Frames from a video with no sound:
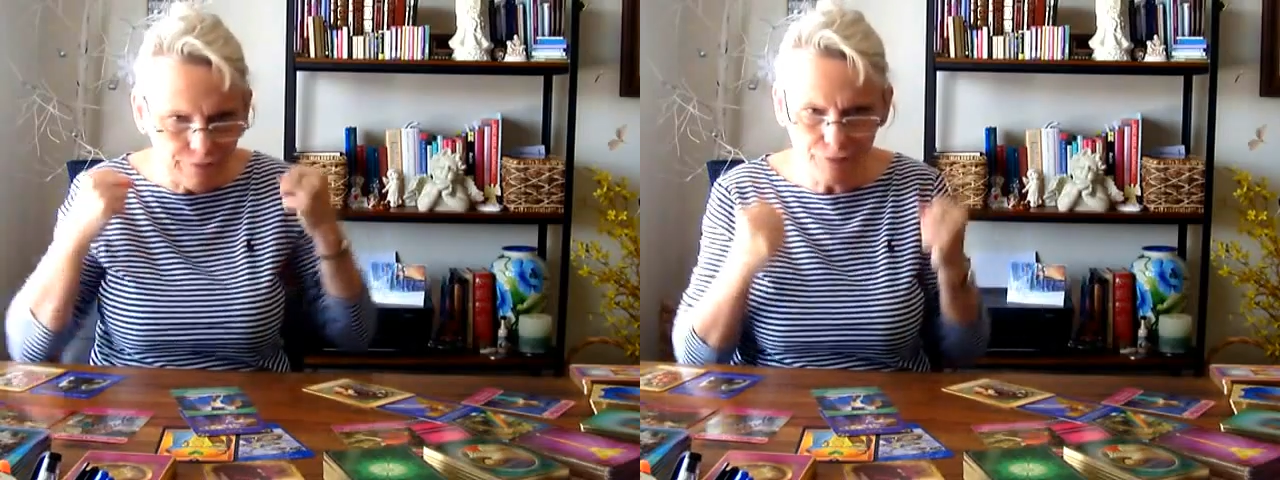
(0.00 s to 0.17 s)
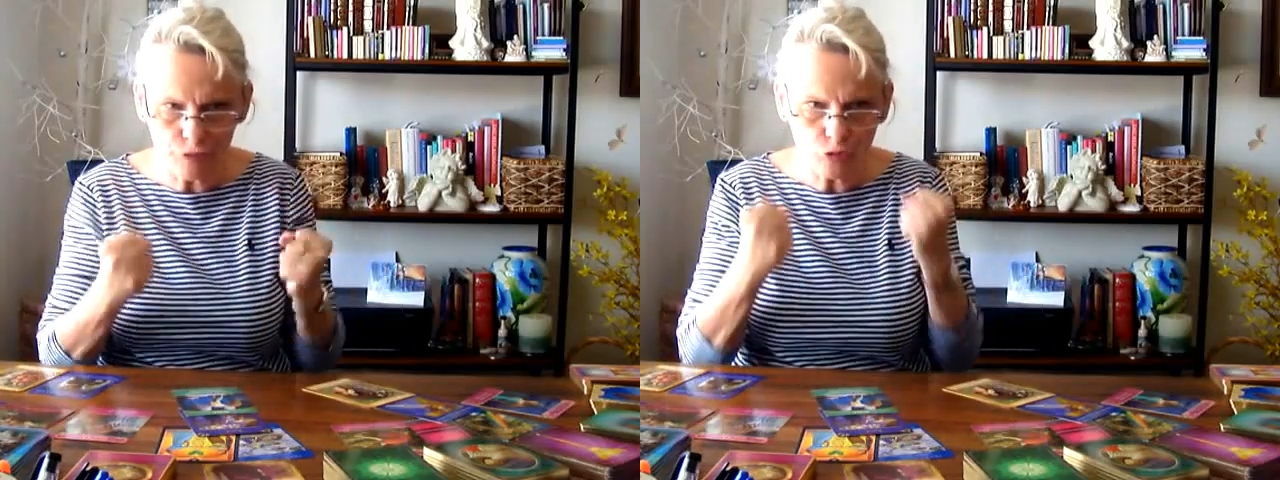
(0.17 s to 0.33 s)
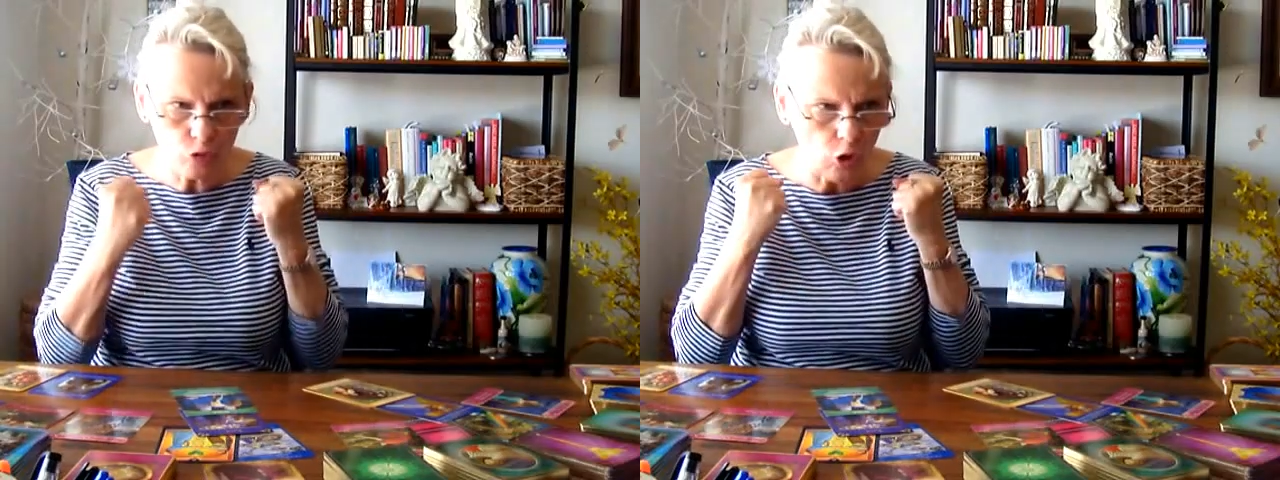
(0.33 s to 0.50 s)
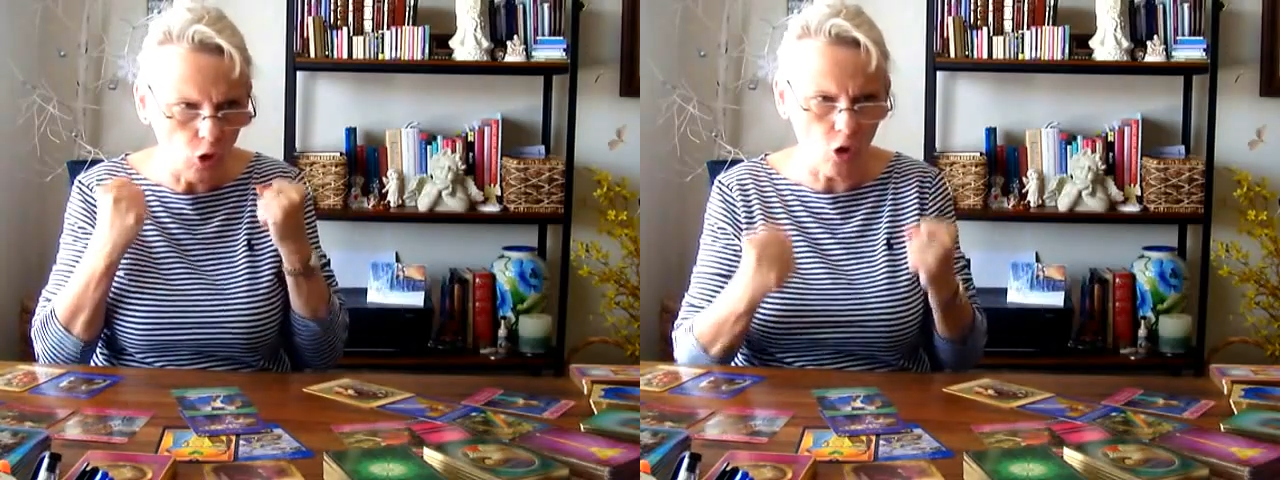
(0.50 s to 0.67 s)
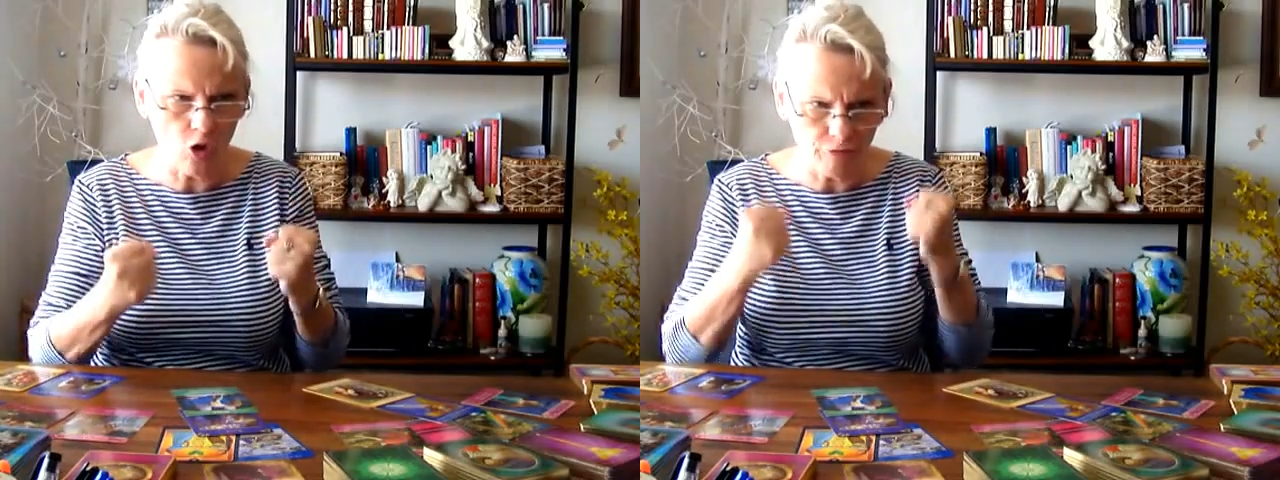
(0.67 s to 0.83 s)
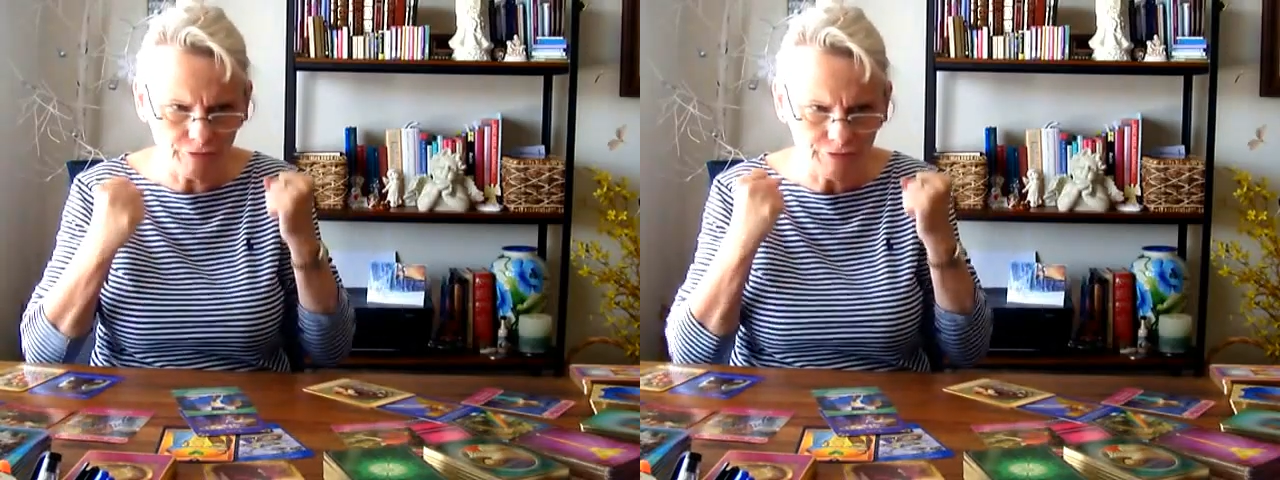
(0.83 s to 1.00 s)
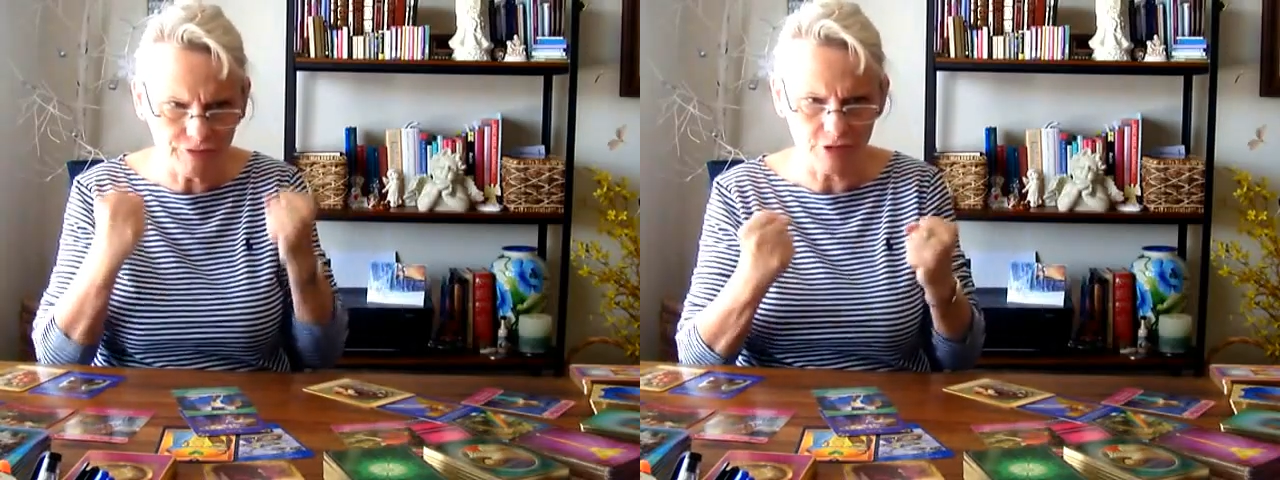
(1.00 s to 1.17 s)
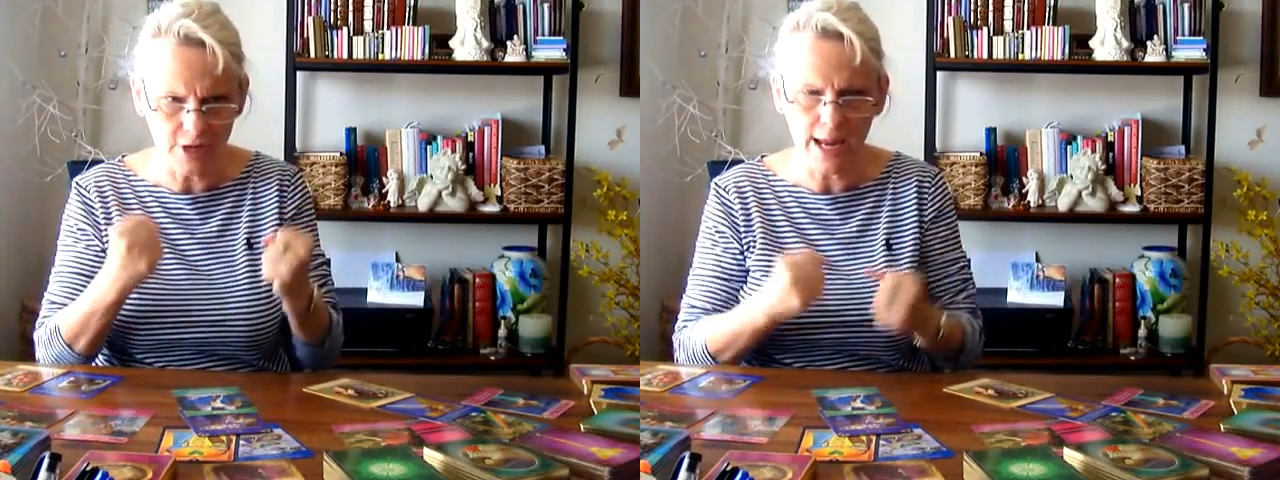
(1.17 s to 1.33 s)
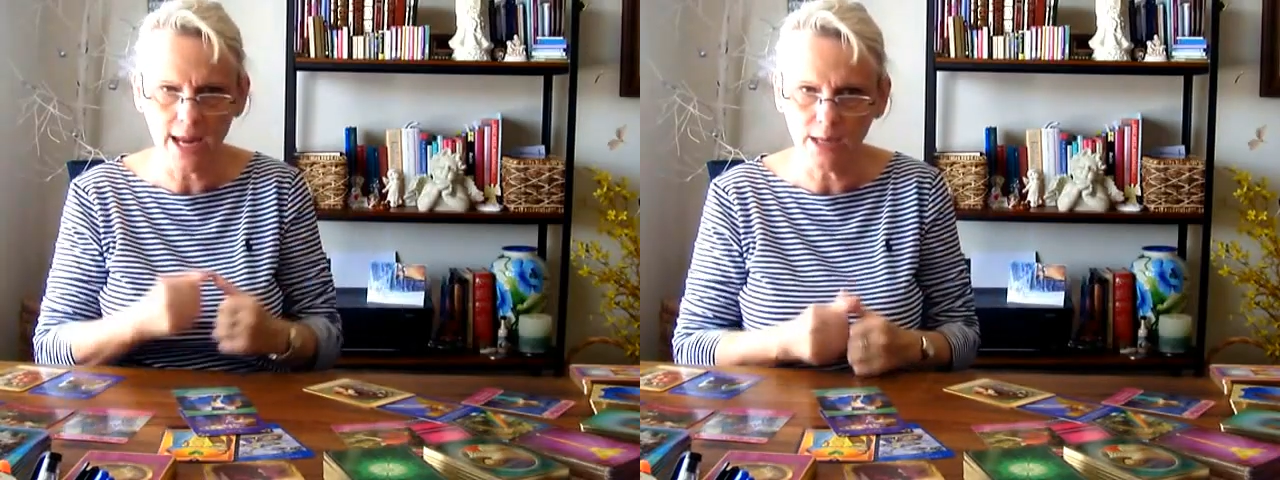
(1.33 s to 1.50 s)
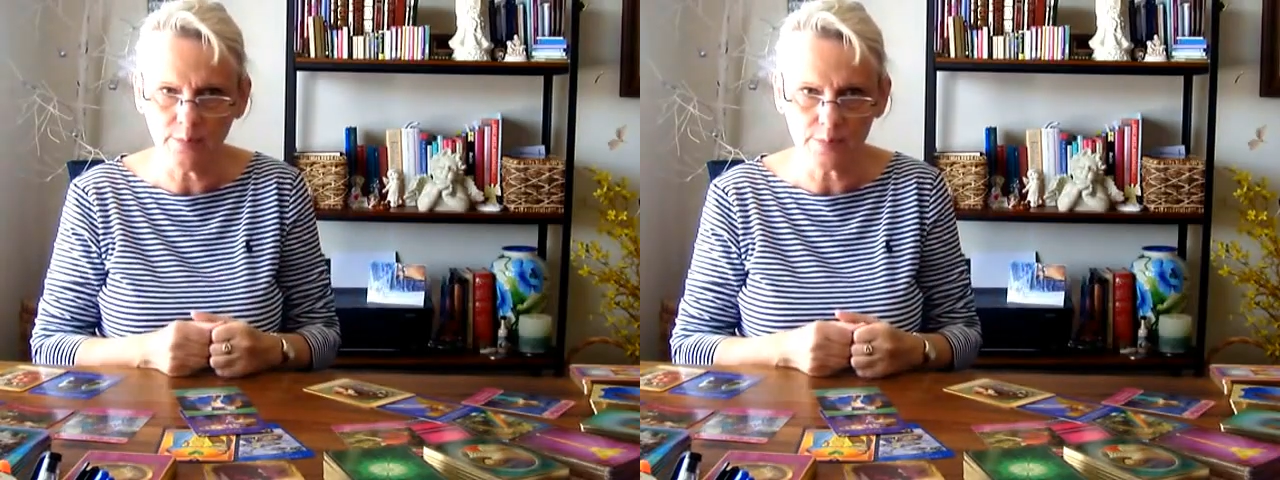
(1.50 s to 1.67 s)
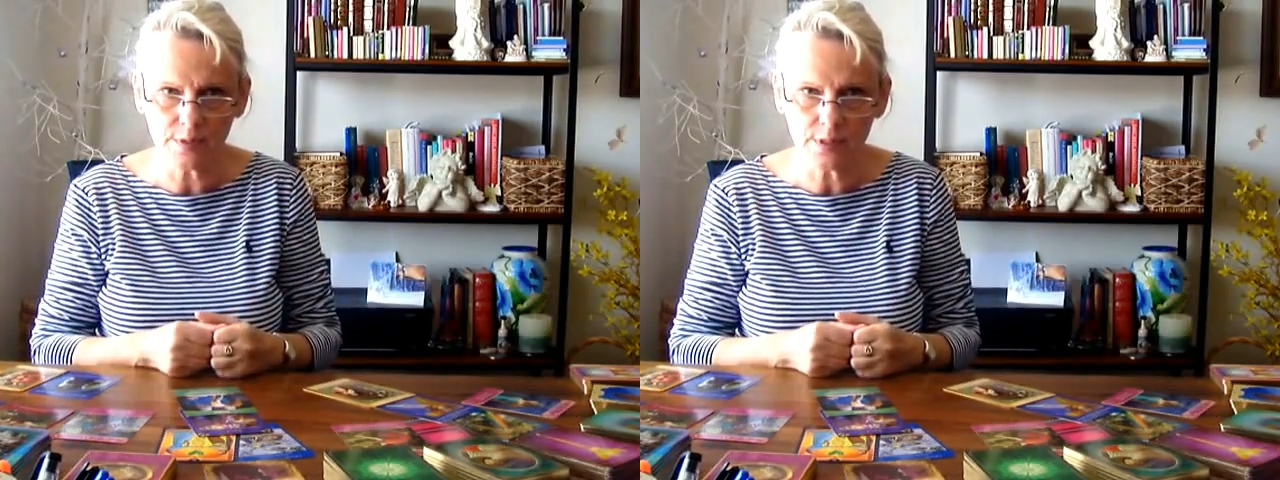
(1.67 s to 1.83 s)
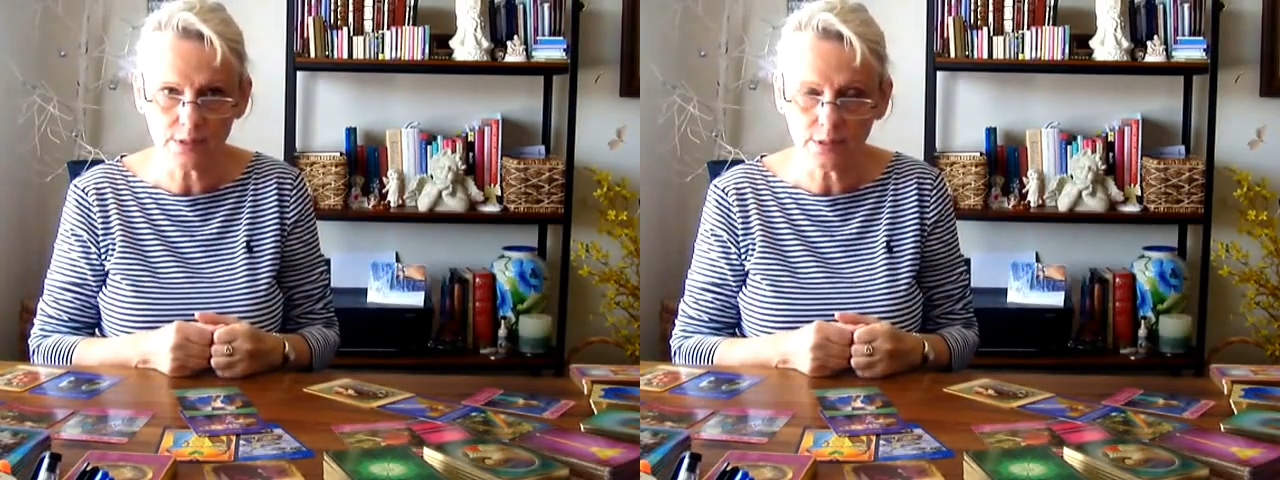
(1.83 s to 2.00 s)
full of
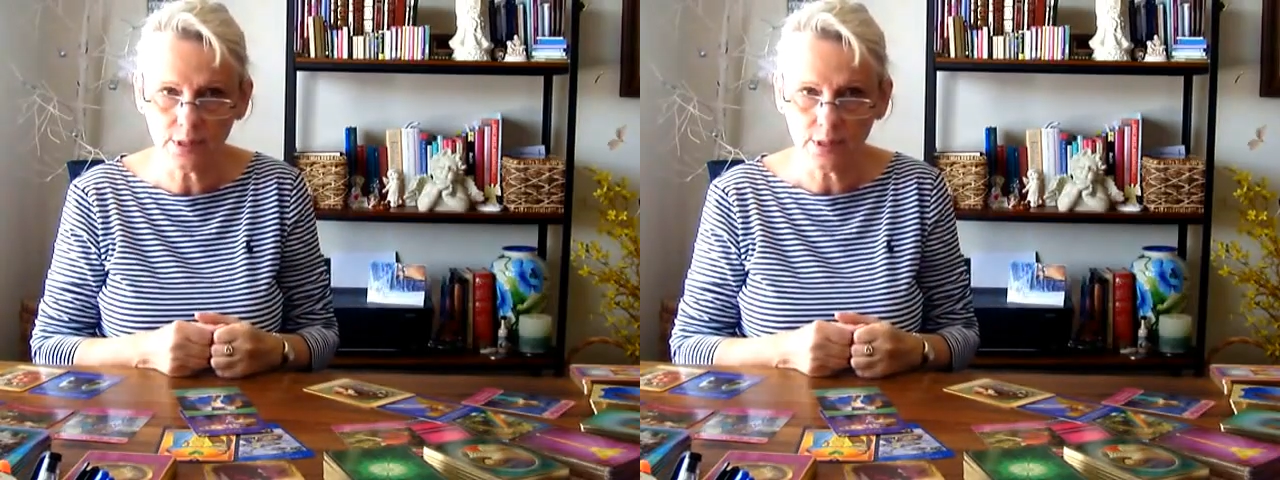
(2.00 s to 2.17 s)
flames.